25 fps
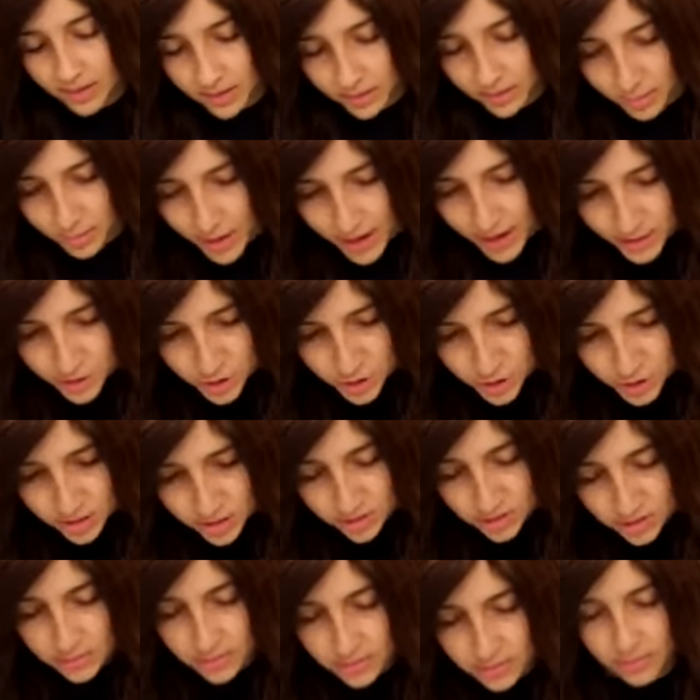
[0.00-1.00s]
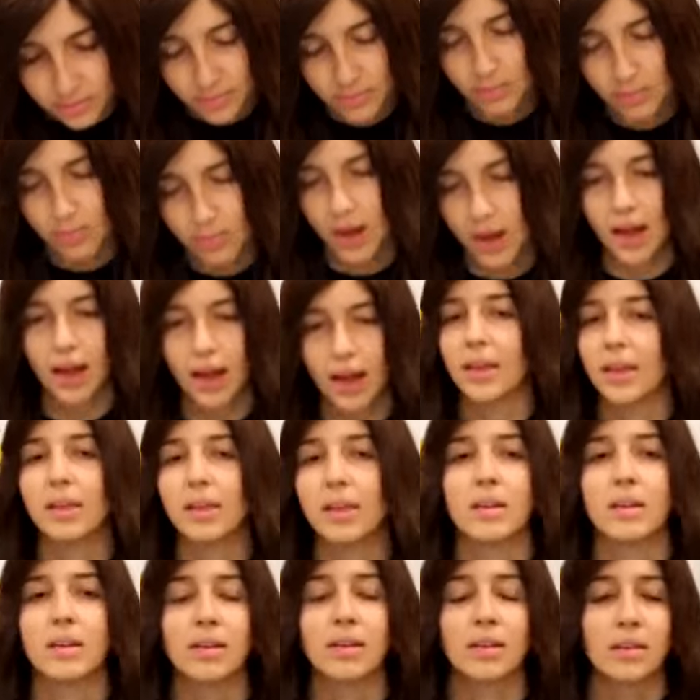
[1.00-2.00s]
Imagine
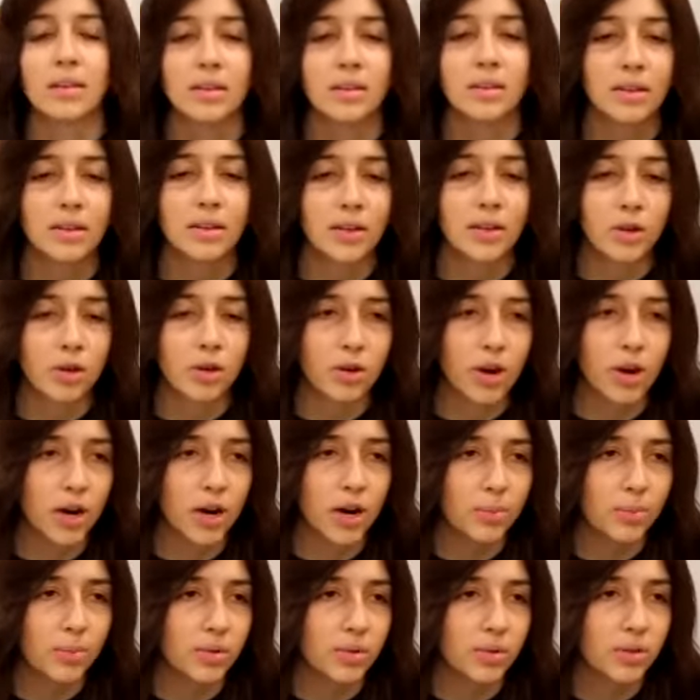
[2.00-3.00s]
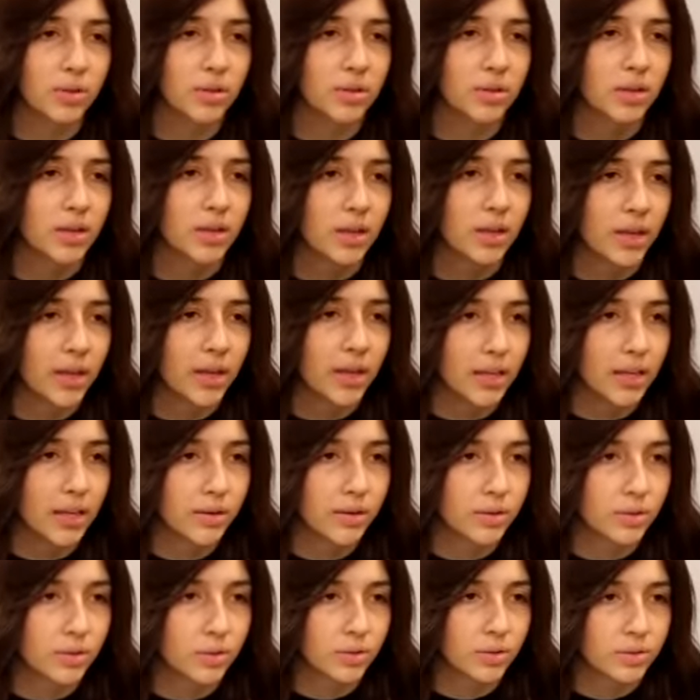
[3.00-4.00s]
my incredible
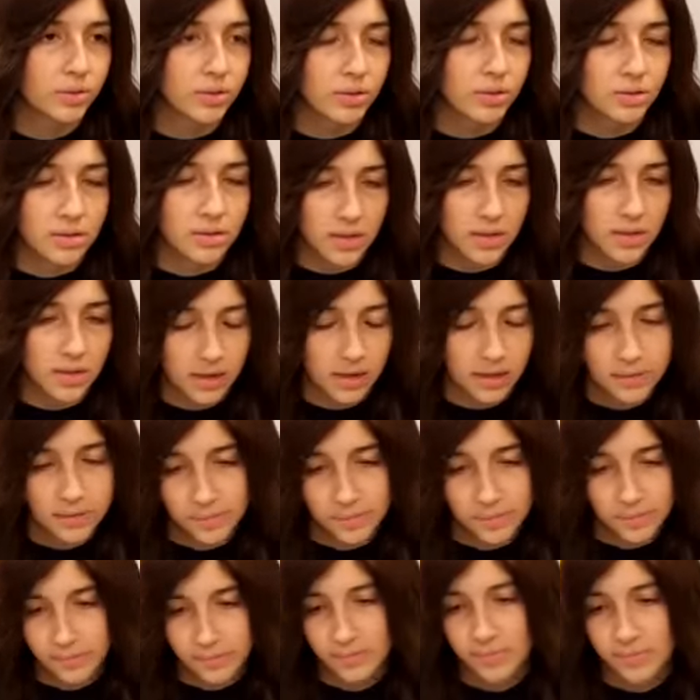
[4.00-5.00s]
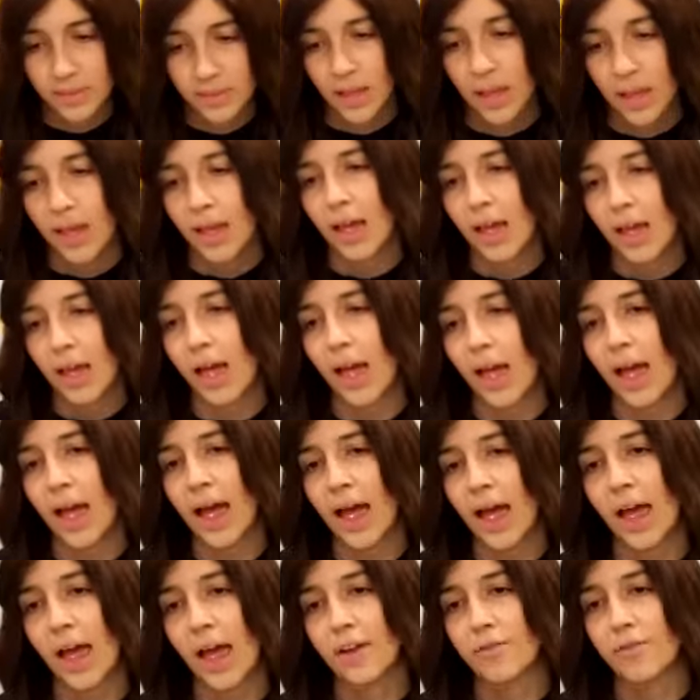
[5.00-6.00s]
8-year-old son,
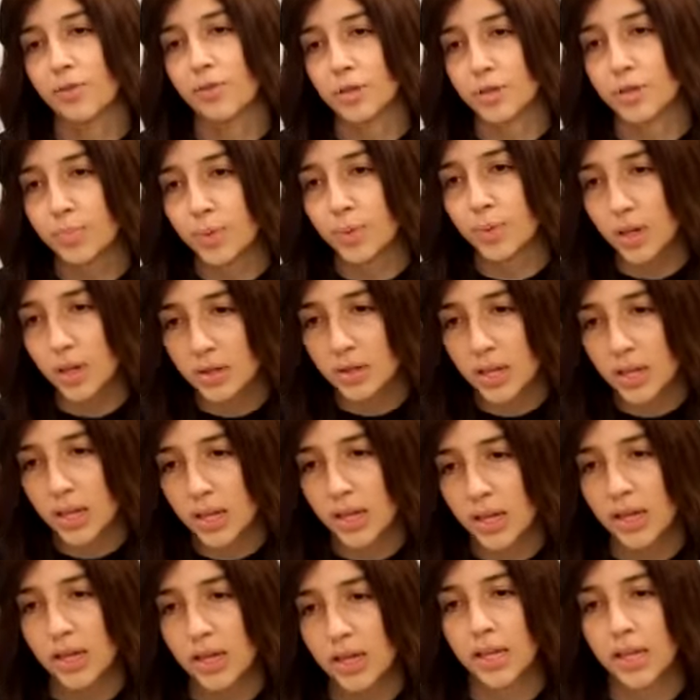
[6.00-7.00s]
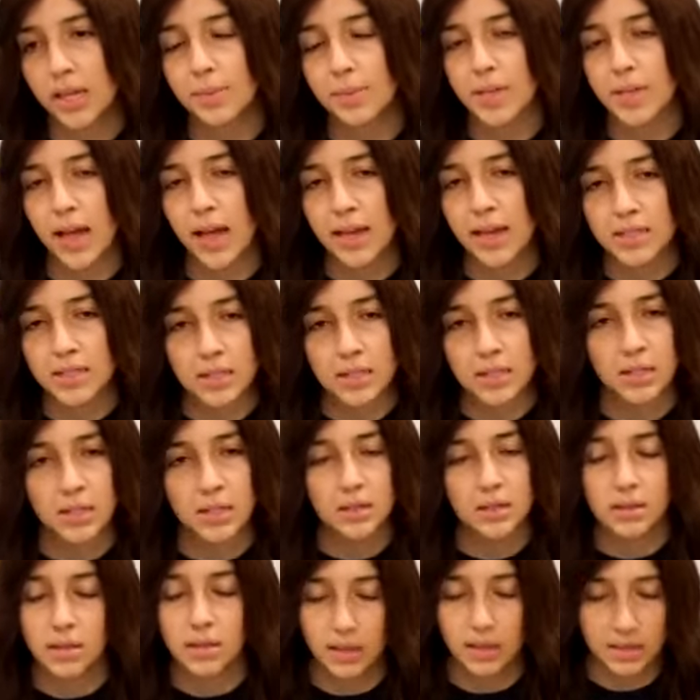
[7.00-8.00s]
and for his birthday, he keeps
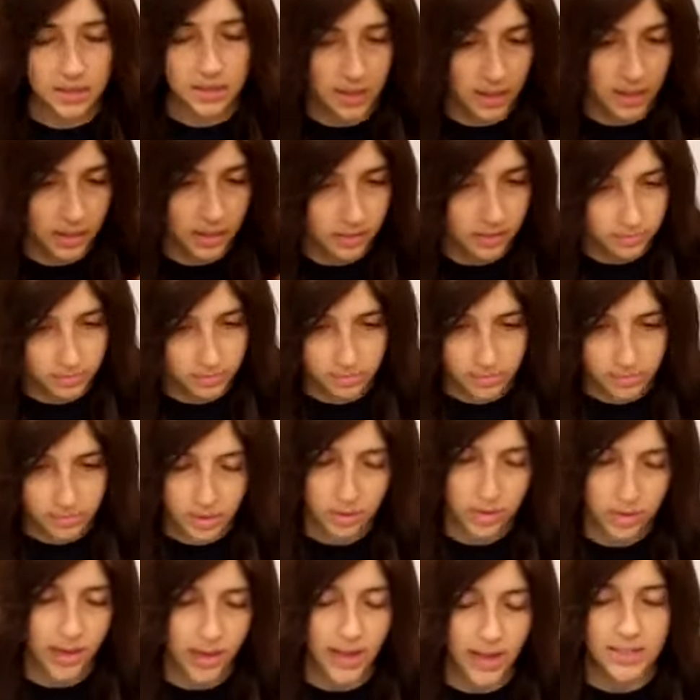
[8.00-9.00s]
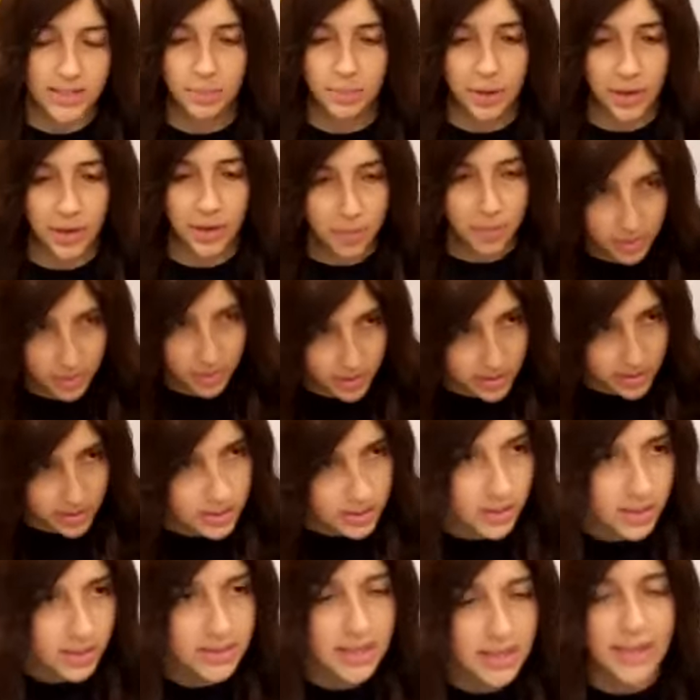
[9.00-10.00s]
asking, let's say, he already has a bike, but let's
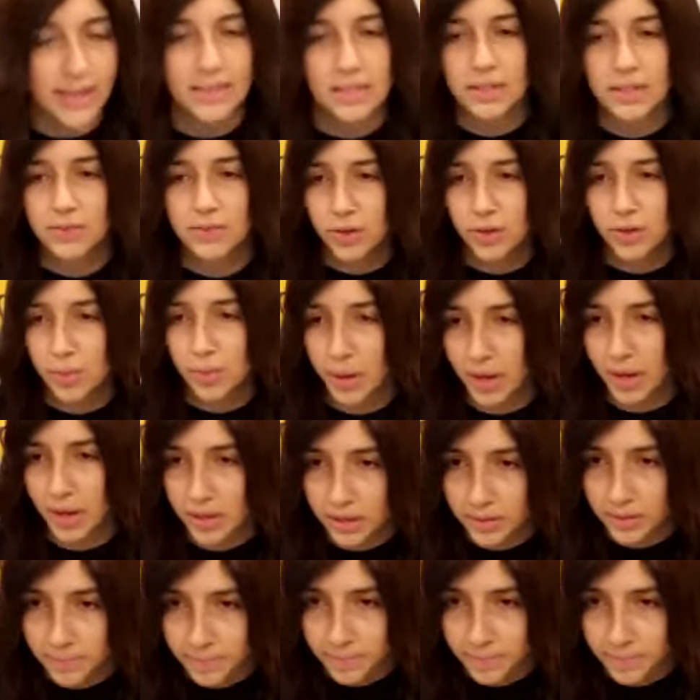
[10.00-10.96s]
say he's asking for a bike,